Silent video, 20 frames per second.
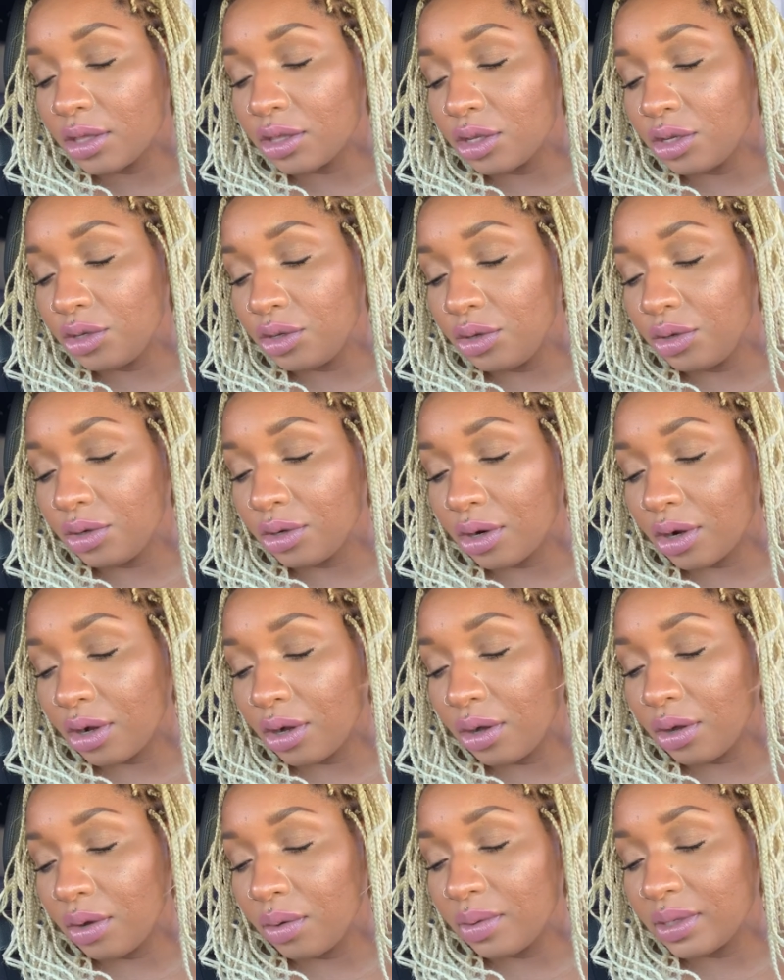The new
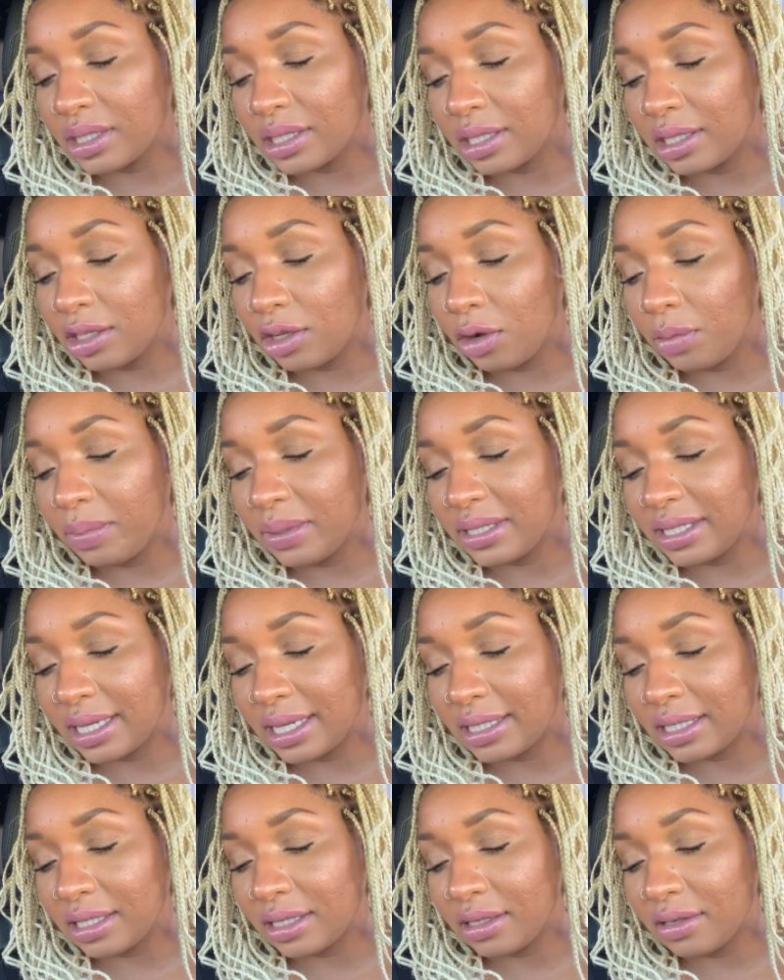girl was a little
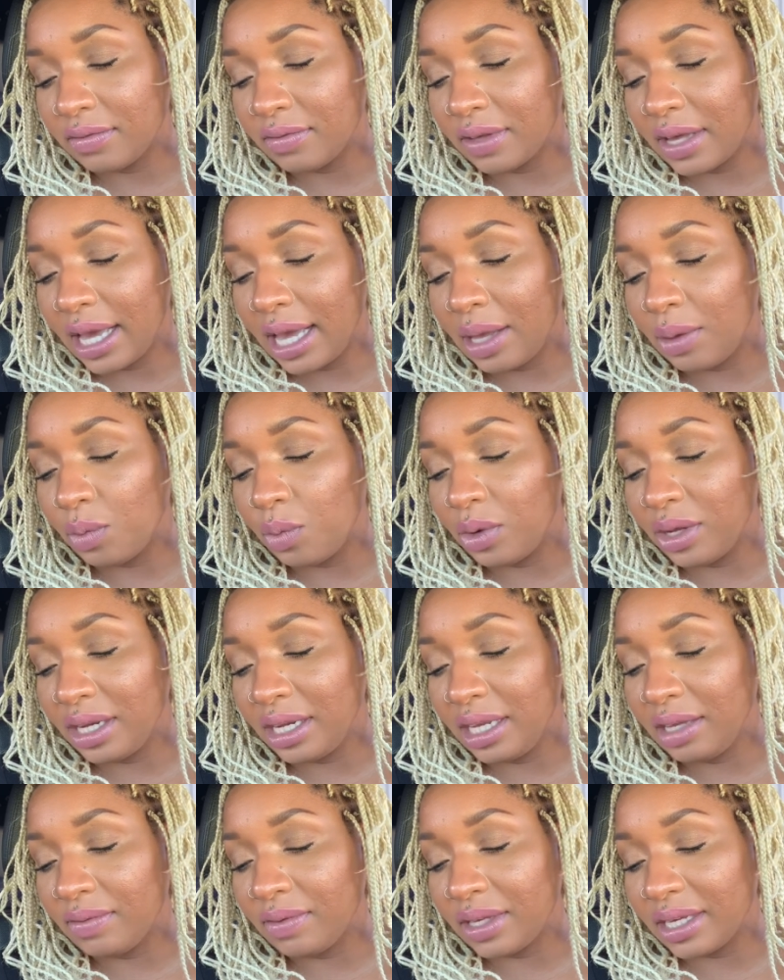possessive and
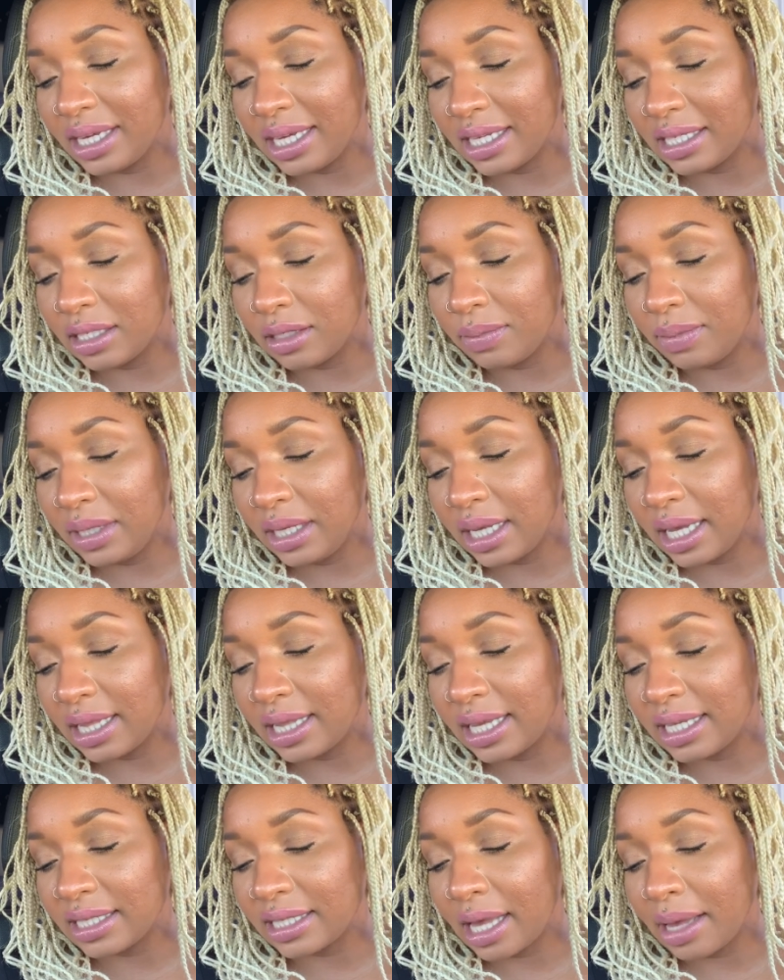wouldn't even kiss me
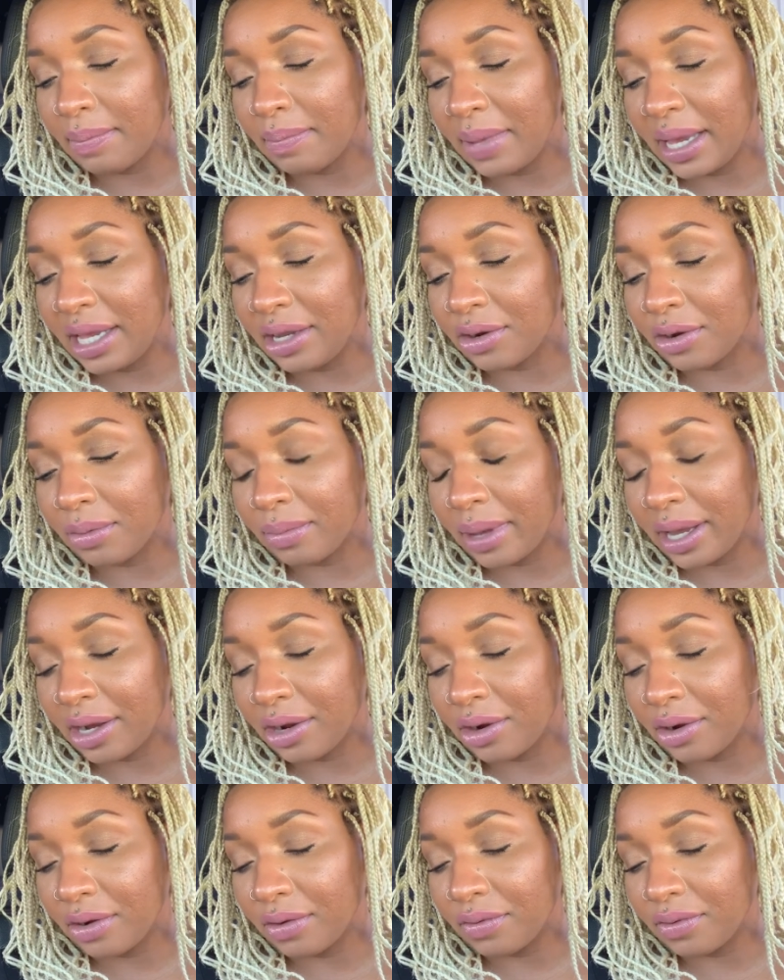unless I made her my
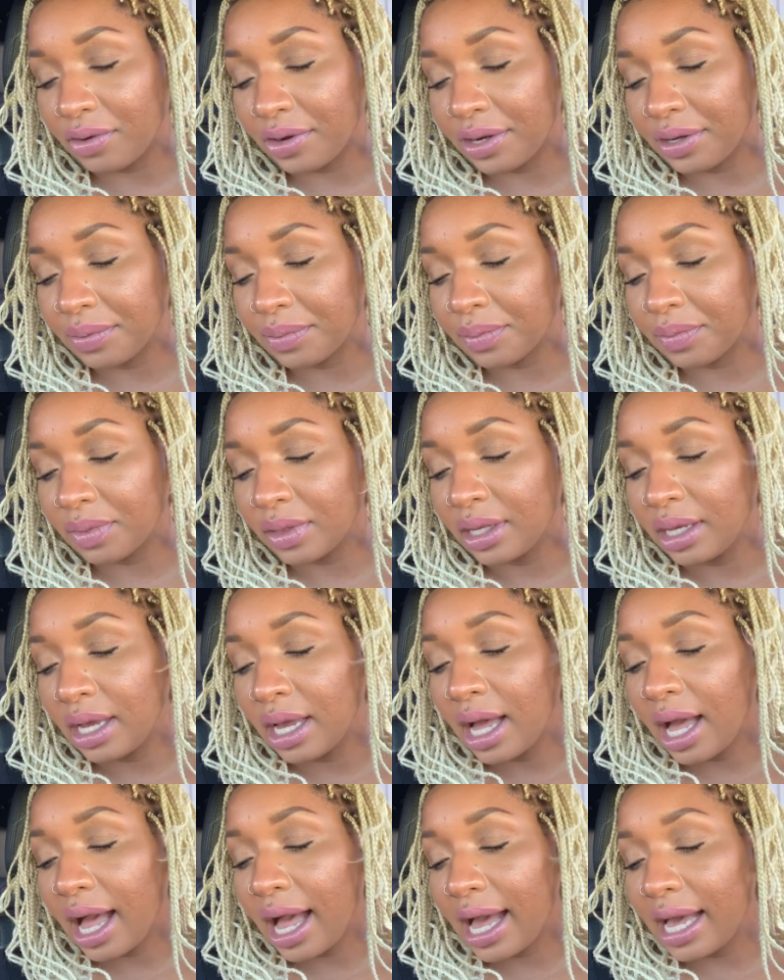girlfriend.
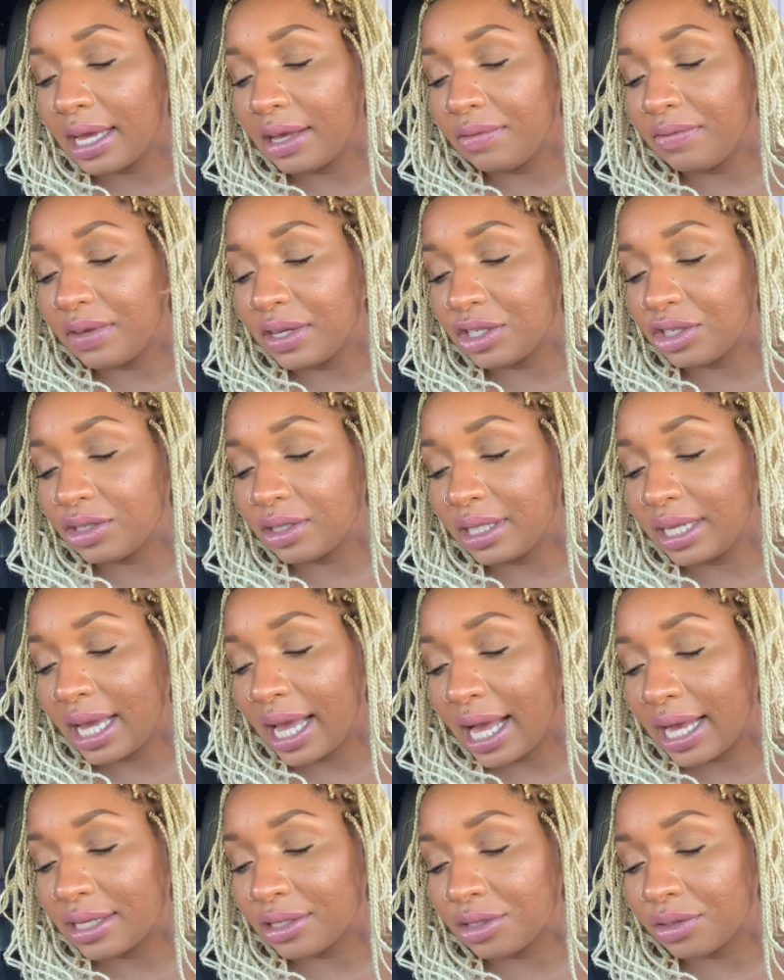I eventually
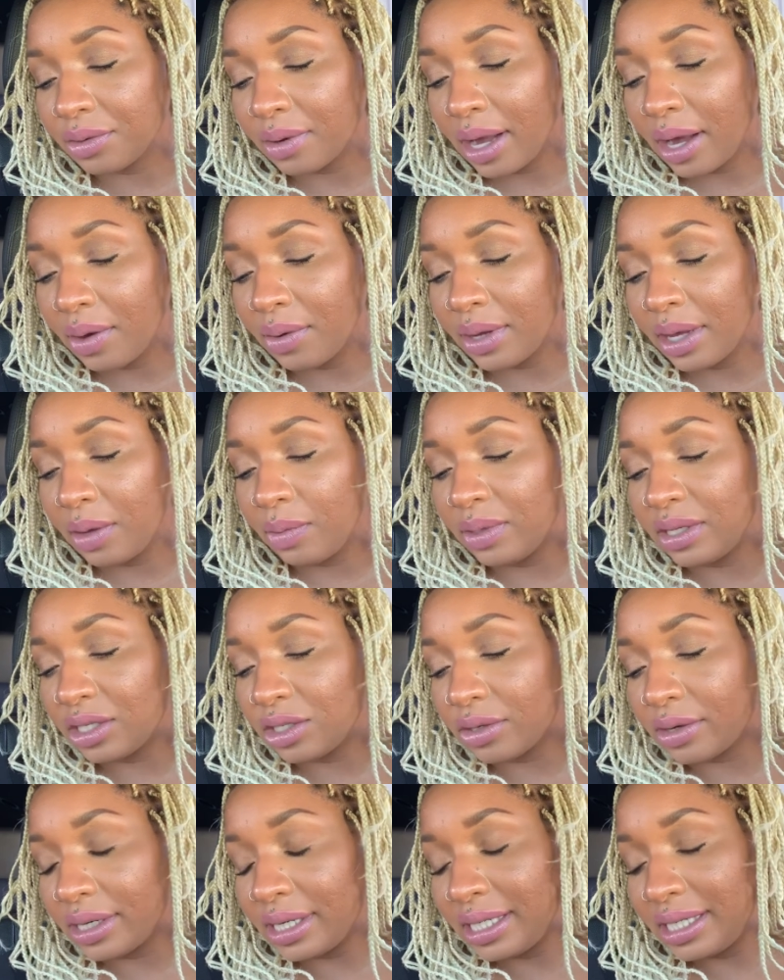asked her out and we
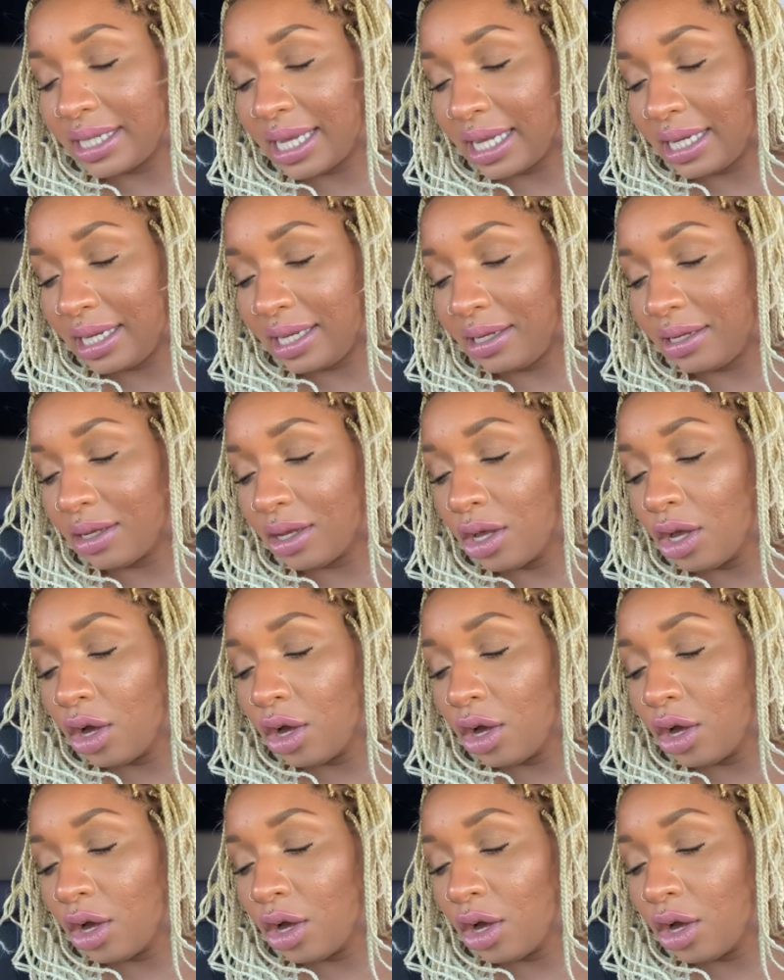started dating.